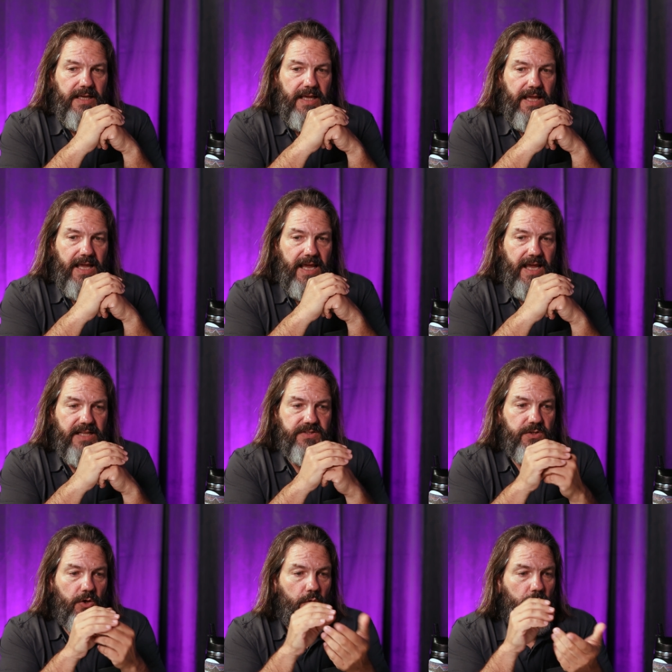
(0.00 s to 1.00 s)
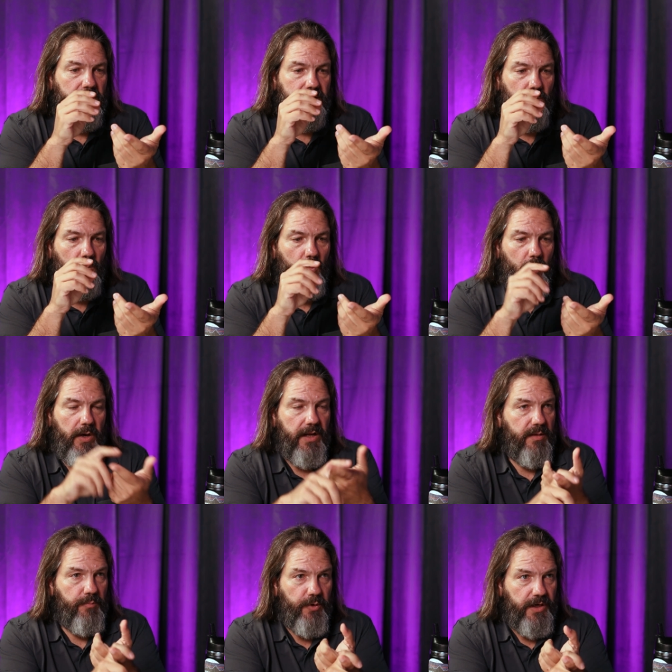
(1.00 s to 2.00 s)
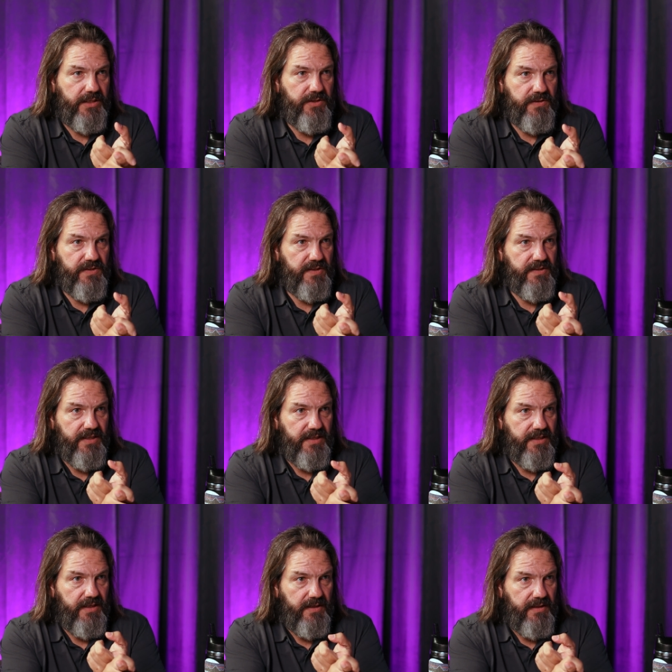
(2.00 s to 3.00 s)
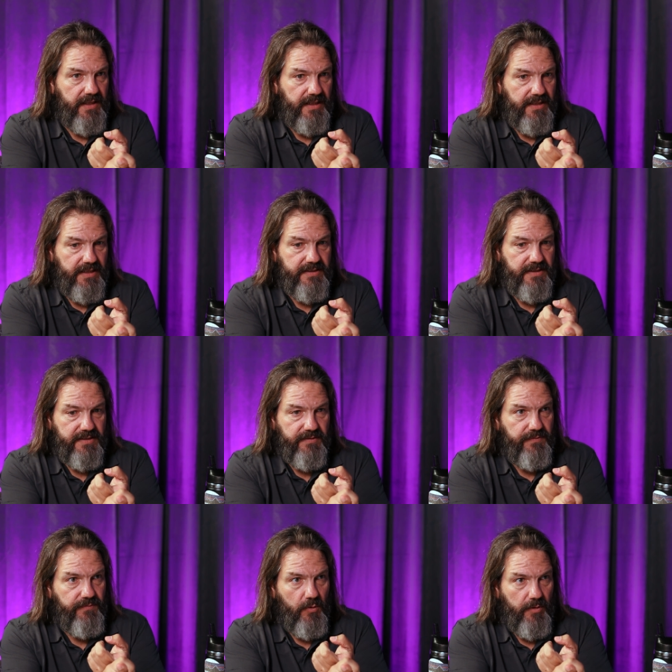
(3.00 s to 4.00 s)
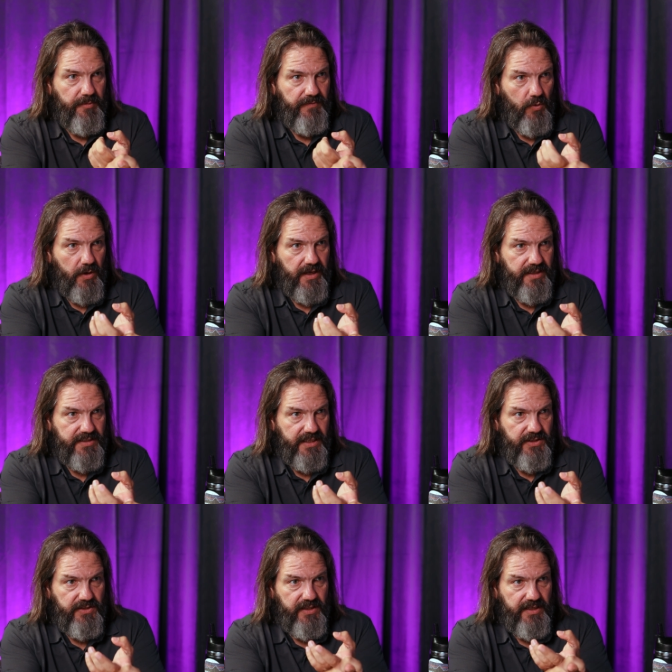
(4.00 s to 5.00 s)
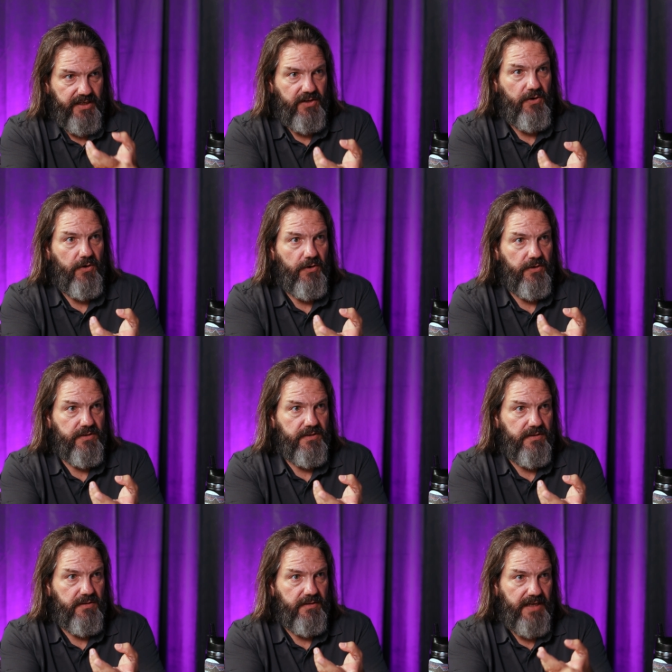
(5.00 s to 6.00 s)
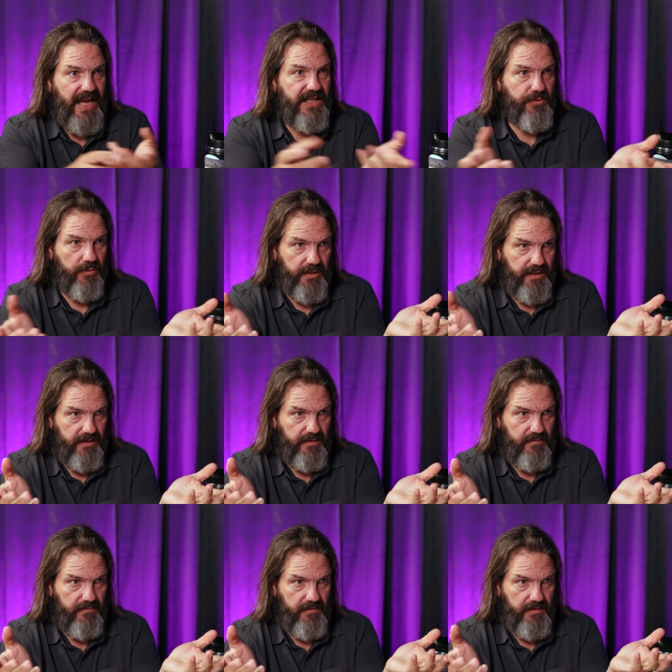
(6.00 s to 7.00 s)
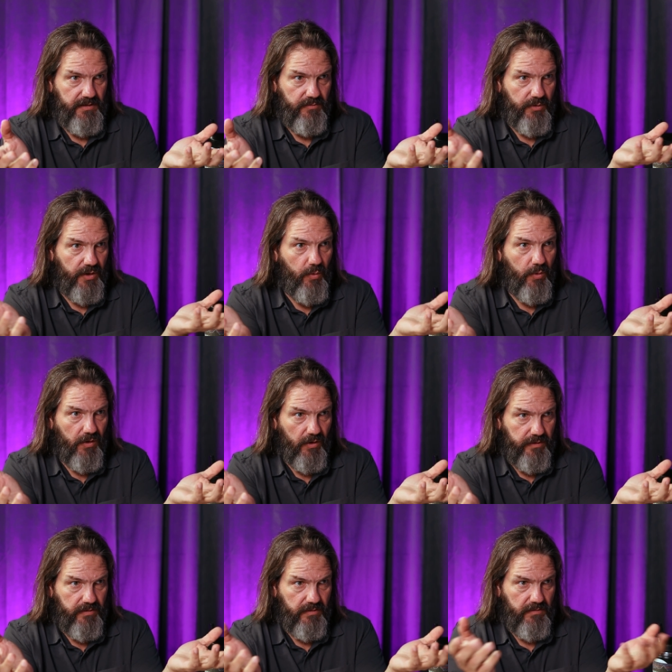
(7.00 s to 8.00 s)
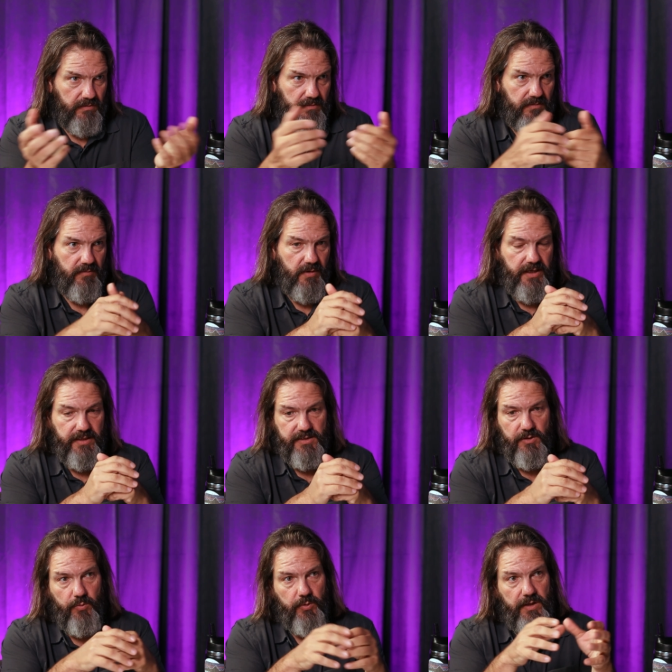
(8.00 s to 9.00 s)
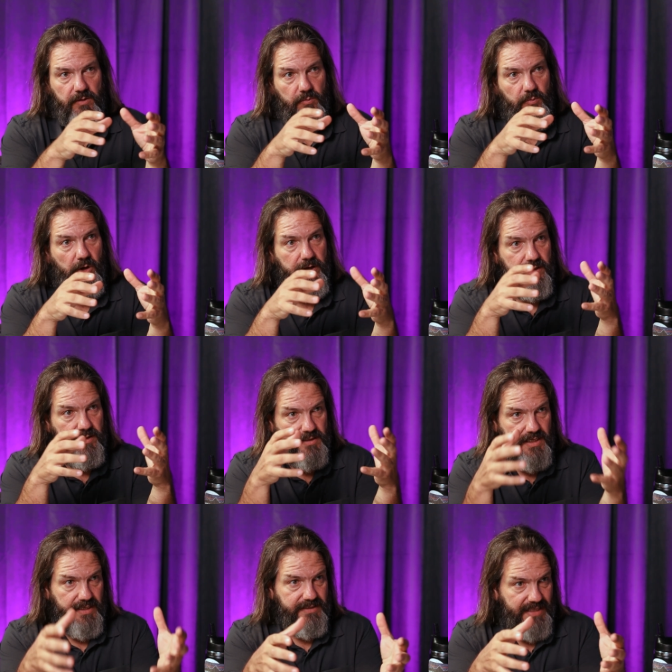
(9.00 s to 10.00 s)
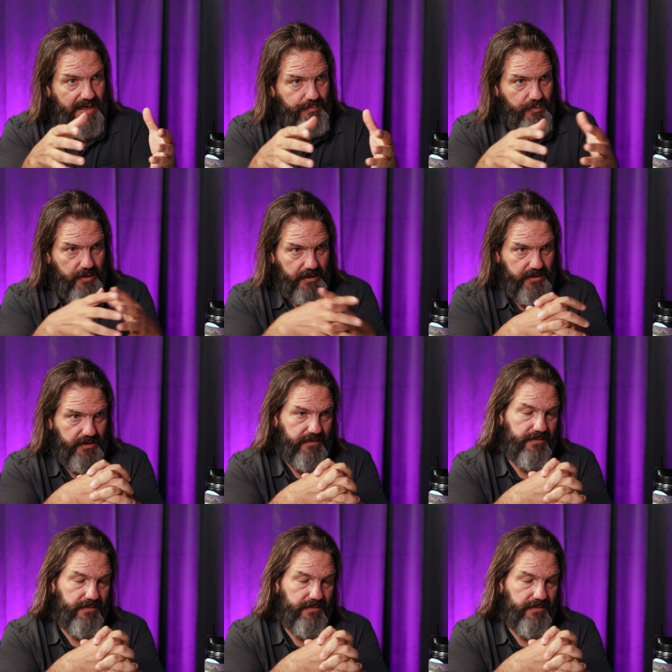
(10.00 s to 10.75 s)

And so, like one of the predictions is that the, that this is a form of organization that occurs naturally in yes. the real world, yes. right? So we wanted to test that prediction.